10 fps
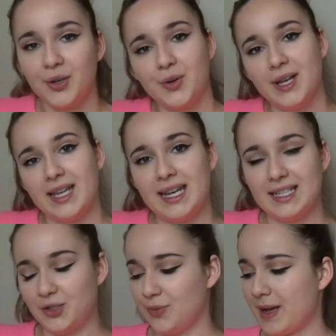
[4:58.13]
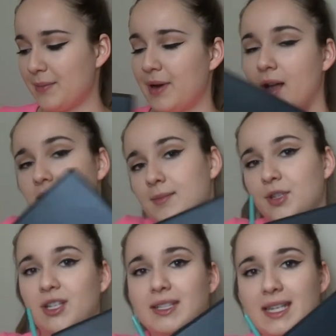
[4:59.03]
Go in and do my brows. I'm
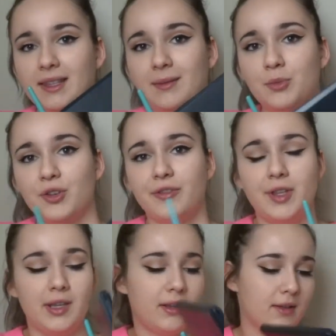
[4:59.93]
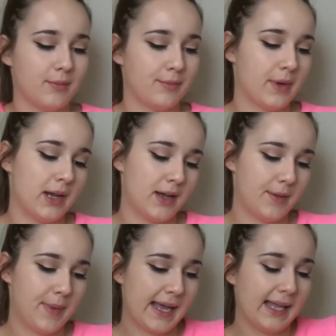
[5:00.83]
gonna take the Morphe
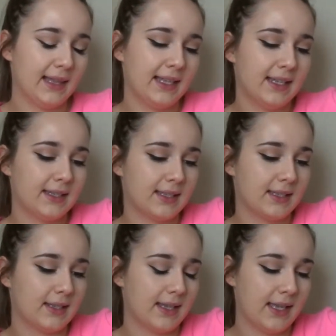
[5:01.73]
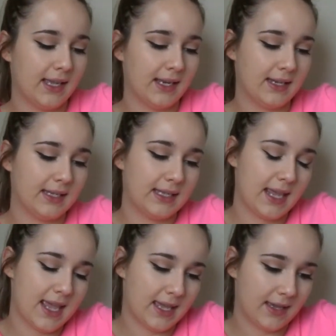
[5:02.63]
palette and
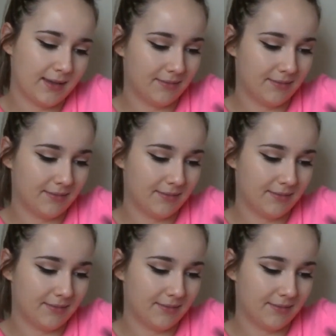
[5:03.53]
take,